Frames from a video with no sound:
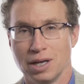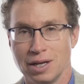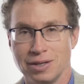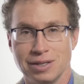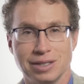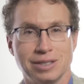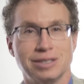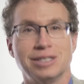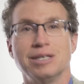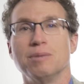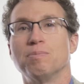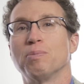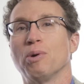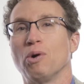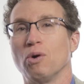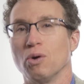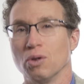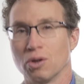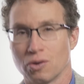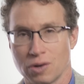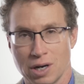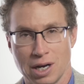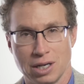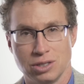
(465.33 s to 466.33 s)
and it
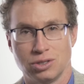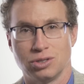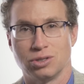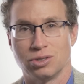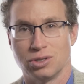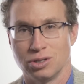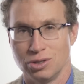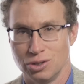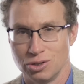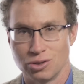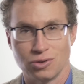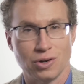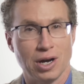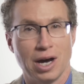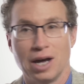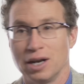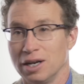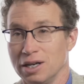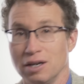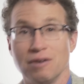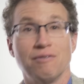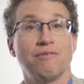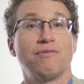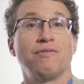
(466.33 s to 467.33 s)
depolarizes the neuron
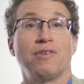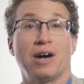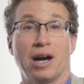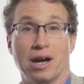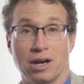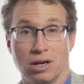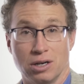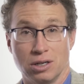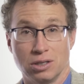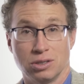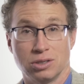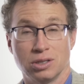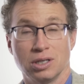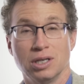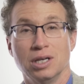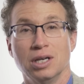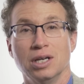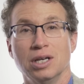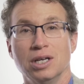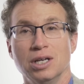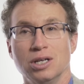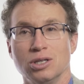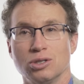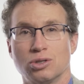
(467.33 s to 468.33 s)
and it fires.
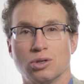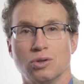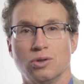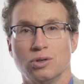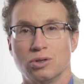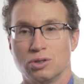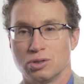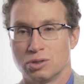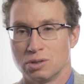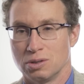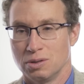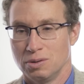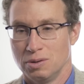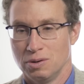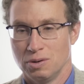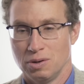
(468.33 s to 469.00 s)
So there's,